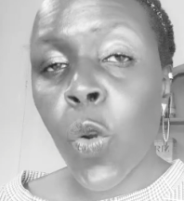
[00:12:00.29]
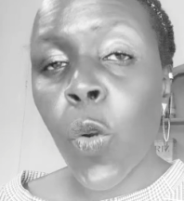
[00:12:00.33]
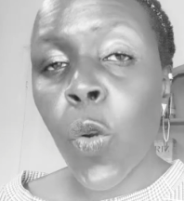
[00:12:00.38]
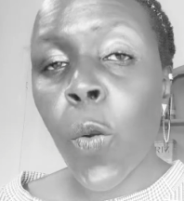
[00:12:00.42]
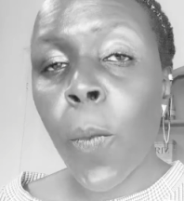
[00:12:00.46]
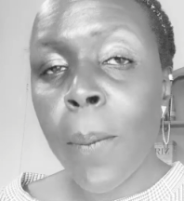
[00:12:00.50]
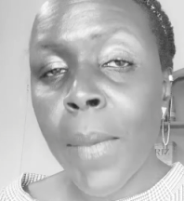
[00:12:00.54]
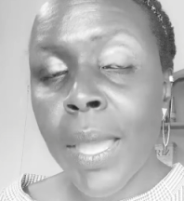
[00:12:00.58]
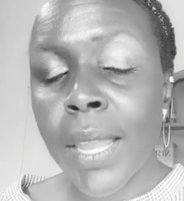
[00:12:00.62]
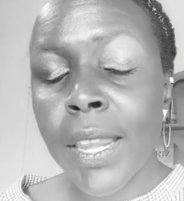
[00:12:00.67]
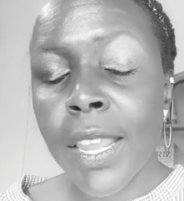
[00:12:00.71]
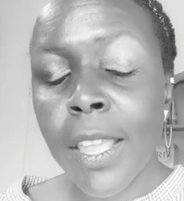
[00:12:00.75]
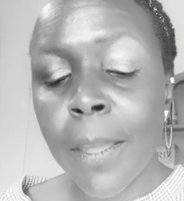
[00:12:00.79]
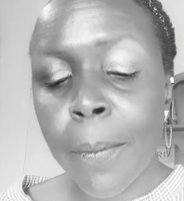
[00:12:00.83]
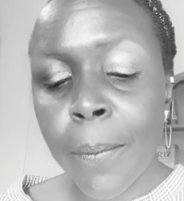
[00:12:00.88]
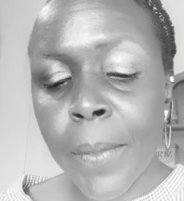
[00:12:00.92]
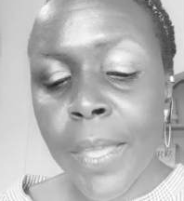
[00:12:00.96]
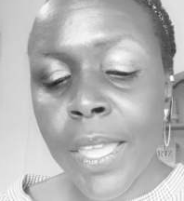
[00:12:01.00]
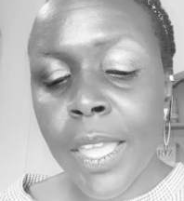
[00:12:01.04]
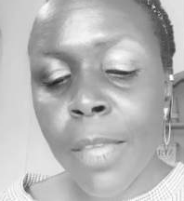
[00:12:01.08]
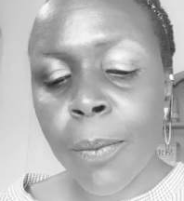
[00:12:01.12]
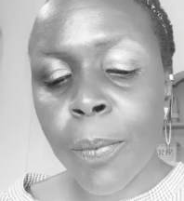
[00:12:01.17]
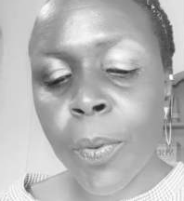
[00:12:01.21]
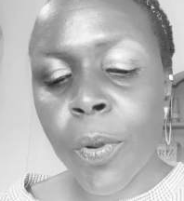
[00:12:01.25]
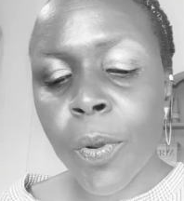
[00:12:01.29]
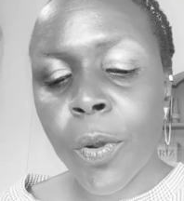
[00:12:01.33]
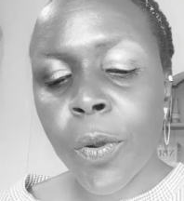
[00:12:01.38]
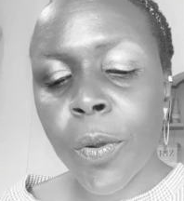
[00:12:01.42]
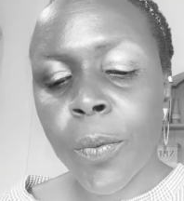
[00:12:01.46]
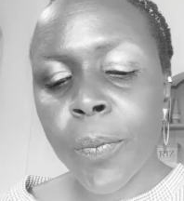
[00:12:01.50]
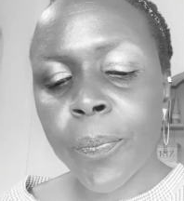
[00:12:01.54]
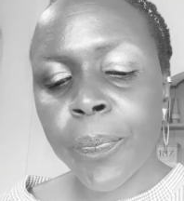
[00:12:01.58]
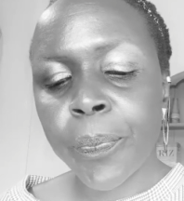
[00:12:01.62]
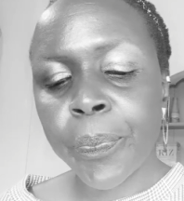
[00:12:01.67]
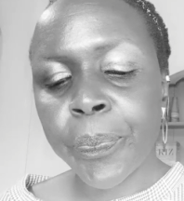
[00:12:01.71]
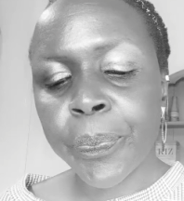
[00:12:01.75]
many
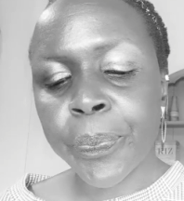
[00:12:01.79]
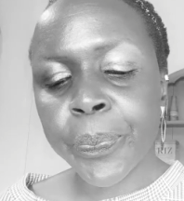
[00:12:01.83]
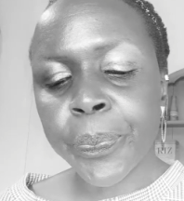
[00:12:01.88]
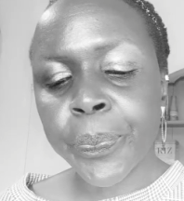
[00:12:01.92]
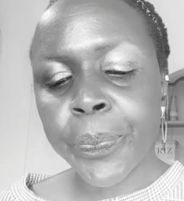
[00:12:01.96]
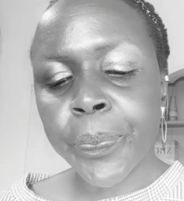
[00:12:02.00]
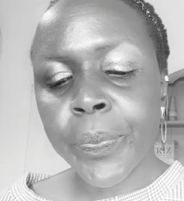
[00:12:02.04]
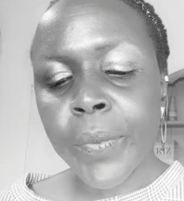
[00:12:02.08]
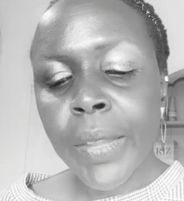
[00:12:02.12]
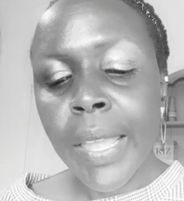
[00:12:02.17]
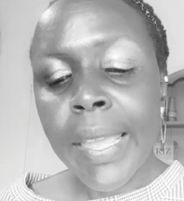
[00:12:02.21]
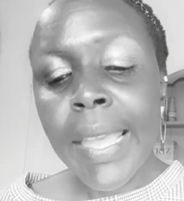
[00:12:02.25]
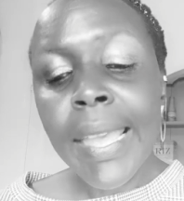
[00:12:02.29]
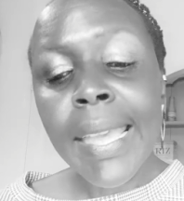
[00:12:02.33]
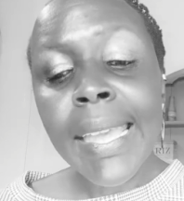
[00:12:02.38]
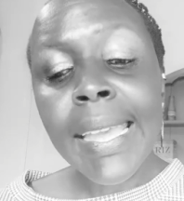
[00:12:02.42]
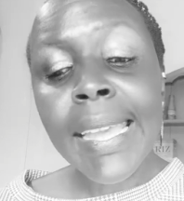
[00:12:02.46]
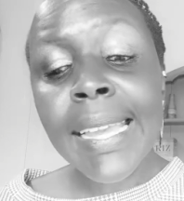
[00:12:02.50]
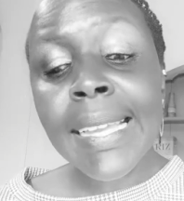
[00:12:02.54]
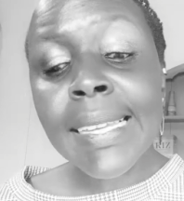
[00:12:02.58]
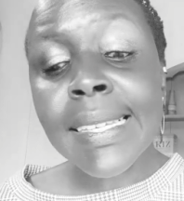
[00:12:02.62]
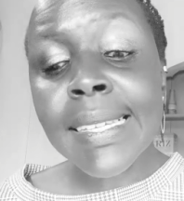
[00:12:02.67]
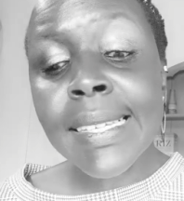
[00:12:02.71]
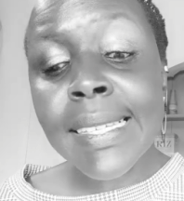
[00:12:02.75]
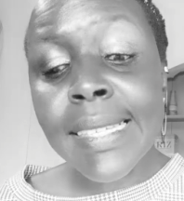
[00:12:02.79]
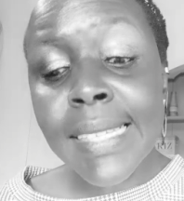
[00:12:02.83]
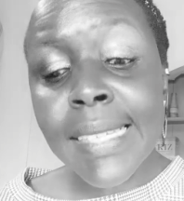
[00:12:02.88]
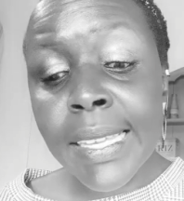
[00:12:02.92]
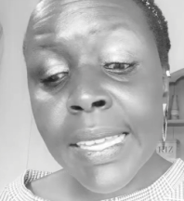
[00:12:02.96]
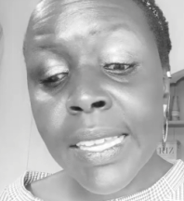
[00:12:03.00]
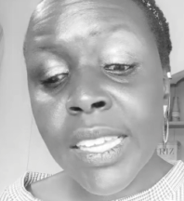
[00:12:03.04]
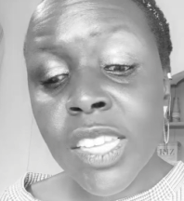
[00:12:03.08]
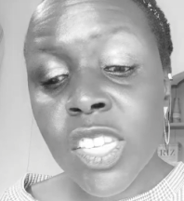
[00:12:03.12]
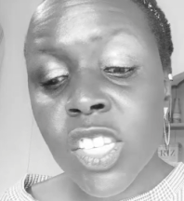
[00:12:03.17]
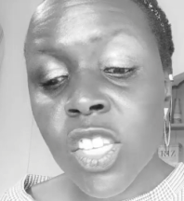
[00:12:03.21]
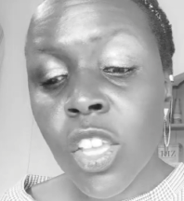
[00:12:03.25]
people.
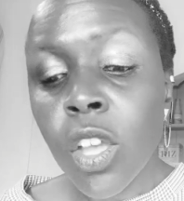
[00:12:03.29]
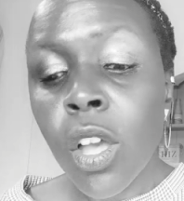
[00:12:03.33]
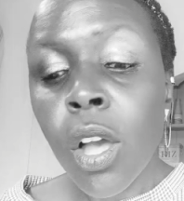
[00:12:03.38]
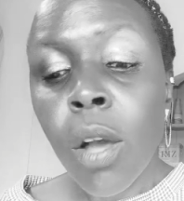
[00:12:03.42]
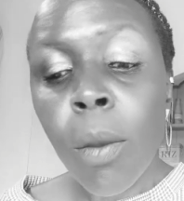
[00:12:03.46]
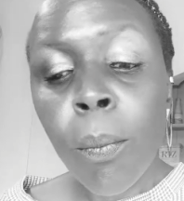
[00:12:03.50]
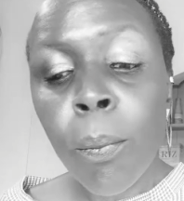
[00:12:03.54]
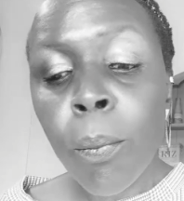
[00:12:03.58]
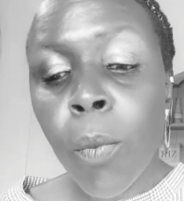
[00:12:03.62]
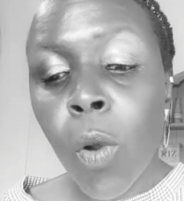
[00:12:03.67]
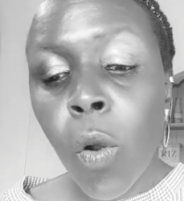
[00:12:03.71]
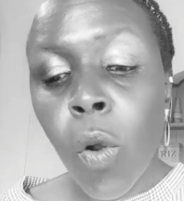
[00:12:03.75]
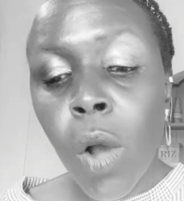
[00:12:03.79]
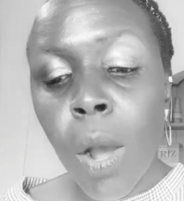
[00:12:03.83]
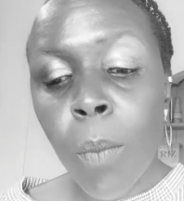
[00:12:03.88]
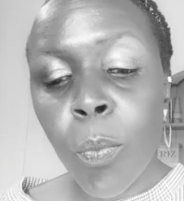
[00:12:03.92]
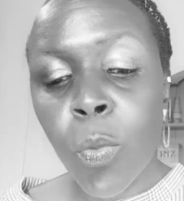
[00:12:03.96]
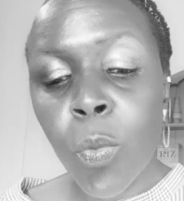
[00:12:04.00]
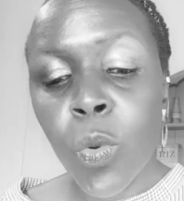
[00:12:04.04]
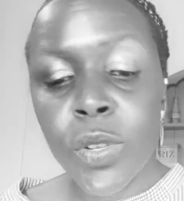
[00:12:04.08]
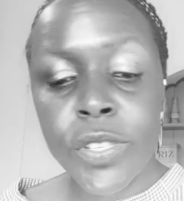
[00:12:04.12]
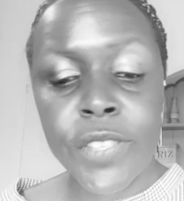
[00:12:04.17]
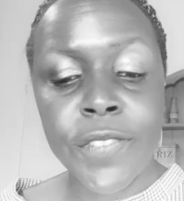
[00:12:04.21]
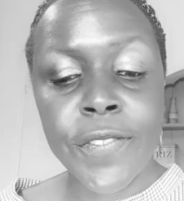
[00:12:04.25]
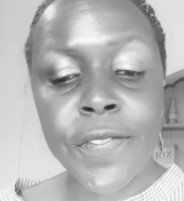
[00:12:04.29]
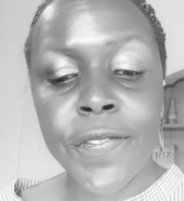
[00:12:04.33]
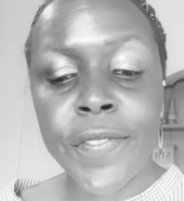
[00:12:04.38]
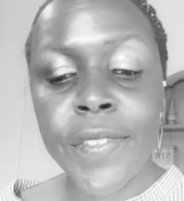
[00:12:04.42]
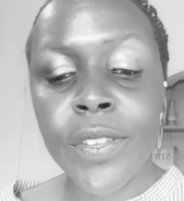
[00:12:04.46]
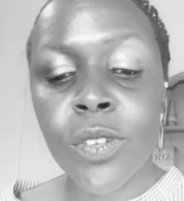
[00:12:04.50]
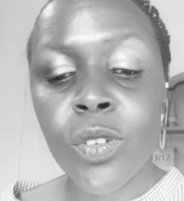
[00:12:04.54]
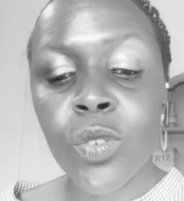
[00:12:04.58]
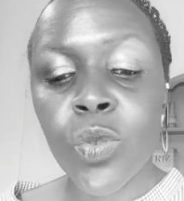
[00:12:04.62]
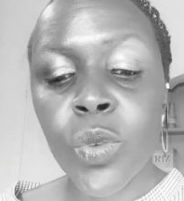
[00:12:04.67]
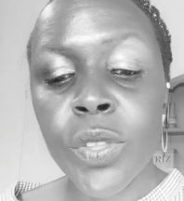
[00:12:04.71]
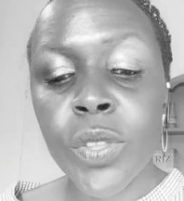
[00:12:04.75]
Indeed, Moab was
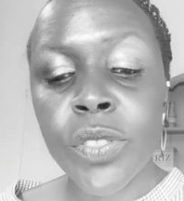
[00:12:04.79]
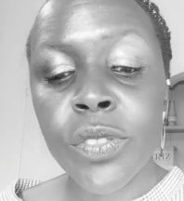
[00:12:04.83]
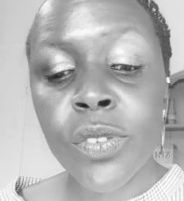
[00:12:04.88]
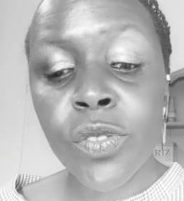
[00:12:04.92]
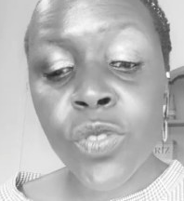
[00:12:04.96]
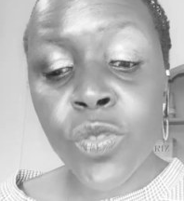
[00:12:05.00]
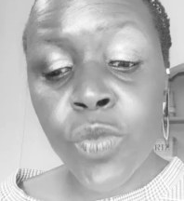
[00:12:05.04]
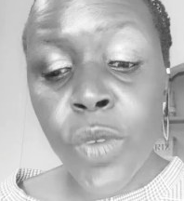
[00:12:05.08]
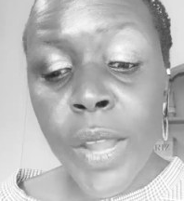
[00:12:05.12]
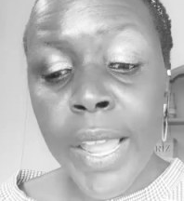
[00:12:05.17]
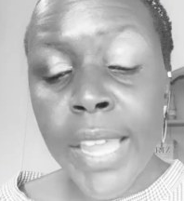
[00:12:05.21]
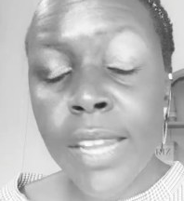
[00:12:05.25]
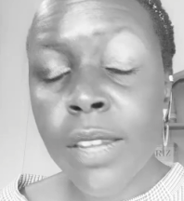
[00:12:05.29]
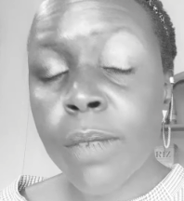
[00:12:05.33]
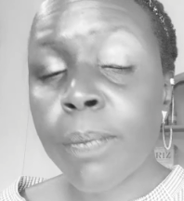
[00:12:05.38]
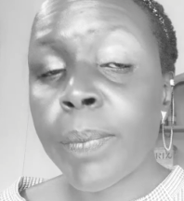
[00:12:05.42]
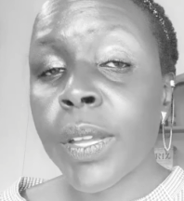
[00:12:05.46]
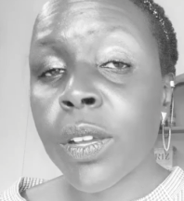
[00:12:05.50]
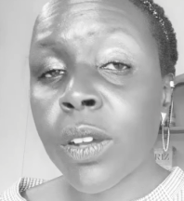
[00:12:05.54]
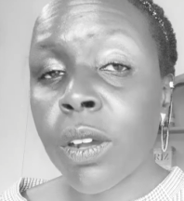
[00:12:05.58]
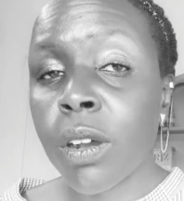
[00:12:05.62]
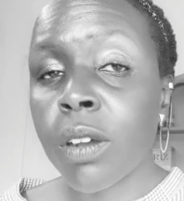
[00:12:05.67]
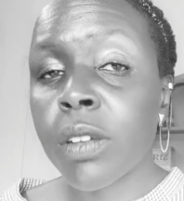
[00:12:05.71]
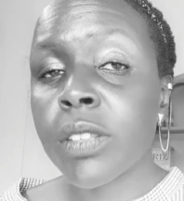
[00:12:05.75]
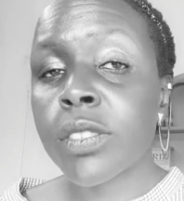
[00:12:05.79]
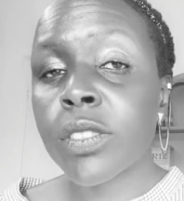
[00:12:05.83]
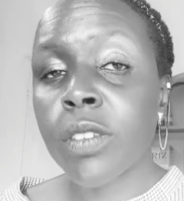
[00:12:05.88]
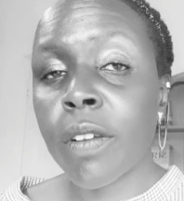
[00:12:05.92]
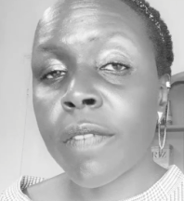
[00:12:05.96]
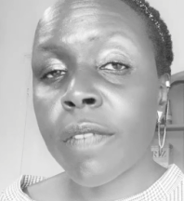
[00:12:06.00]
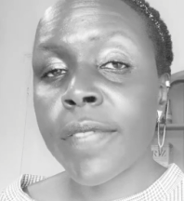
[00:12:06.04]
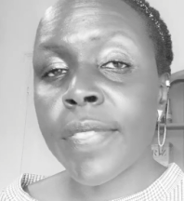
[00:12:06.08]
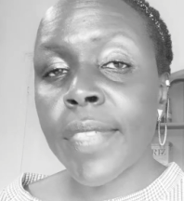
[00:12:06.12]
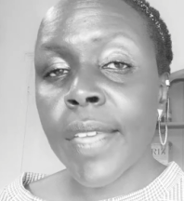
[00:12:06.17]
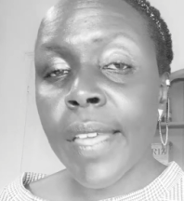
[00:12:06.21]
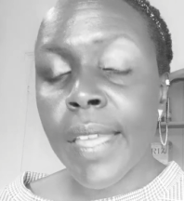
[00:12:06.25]
filled with dread because
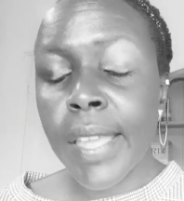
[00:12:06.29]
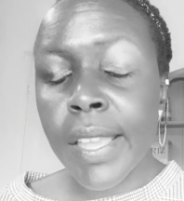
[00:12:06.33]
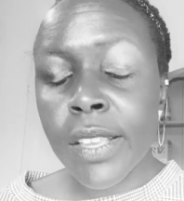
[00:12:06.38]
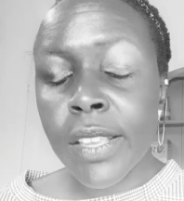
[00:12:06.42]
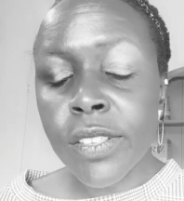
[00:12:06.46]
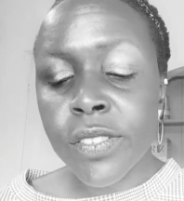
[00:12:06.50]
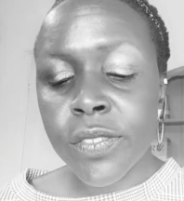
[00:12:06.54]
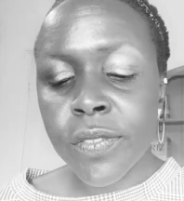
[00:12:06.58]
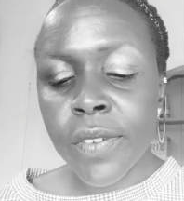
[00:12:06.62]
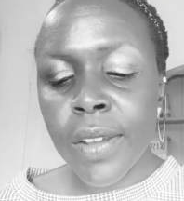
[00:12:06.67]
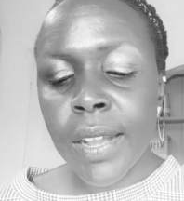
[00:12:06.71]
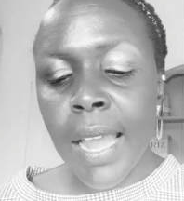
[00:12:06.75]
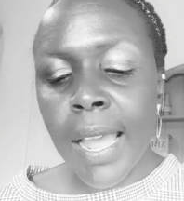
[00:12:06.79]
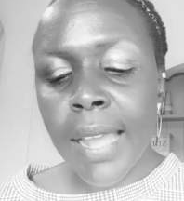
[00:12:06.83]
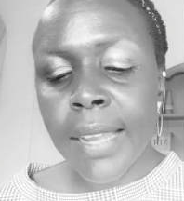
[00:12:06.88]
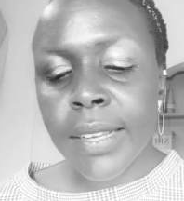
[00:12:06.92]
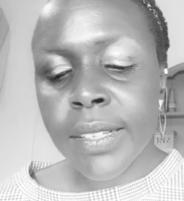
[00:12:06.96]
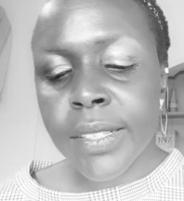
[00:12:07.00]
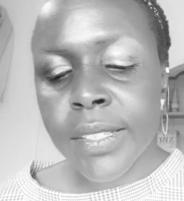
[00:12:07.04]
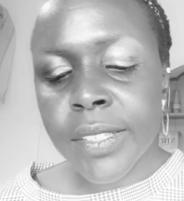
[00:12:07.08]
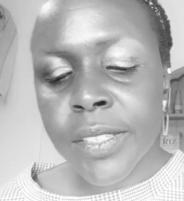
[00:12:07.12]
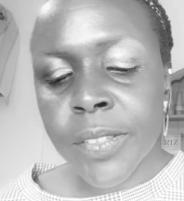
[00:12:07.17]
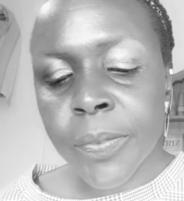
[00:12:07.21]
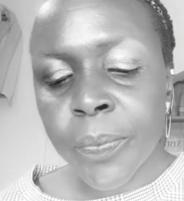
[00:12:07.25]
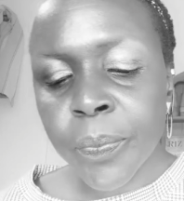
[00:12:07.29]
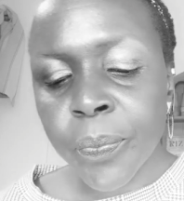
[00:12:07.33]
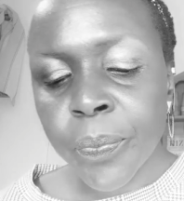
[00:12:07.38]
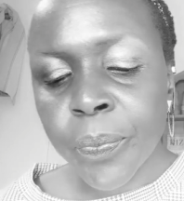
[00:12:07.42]
of the Israelites.